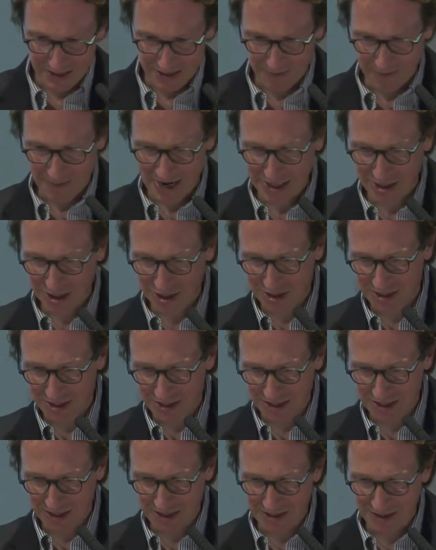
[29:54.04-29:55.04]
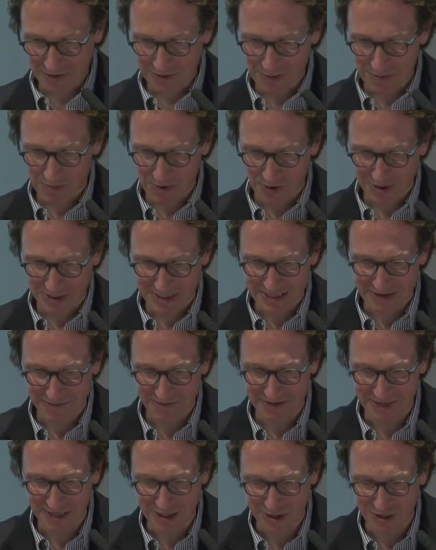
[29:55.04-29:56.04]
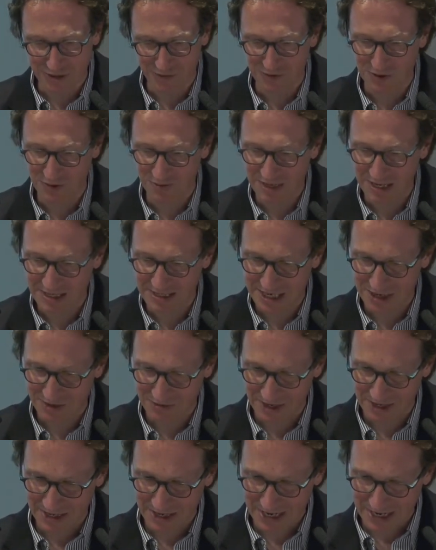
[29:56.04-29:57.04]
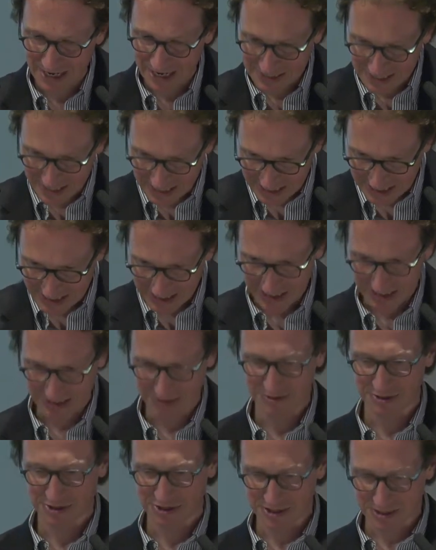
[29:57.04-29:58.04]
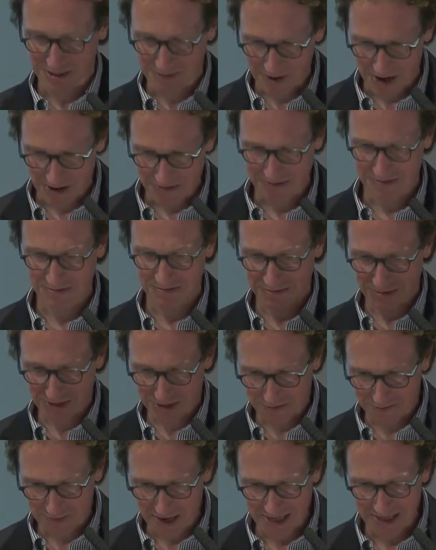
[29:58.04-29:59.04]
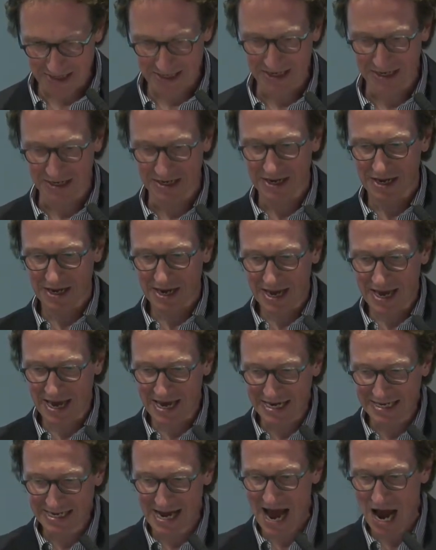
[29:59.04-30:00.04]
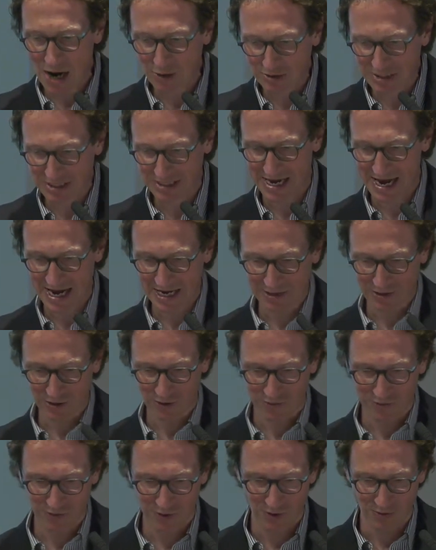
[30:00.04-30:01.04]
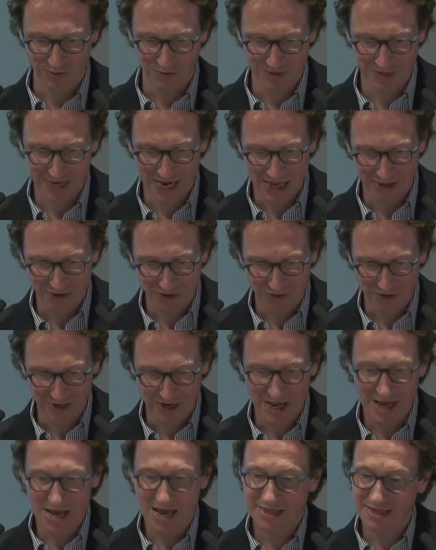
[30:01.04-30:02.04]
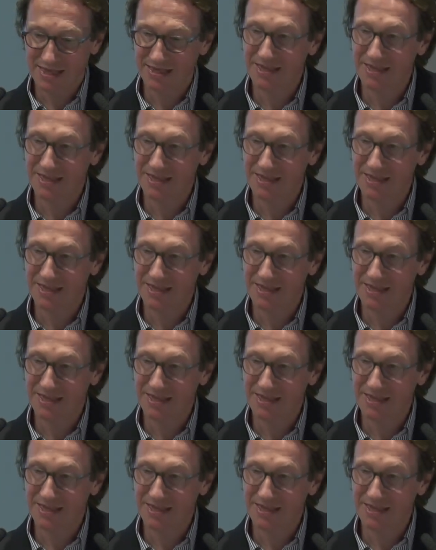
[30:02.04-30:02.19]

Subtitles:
match the report's definition of humanitarian assistance, which is about spending aid outside of a donor's country. The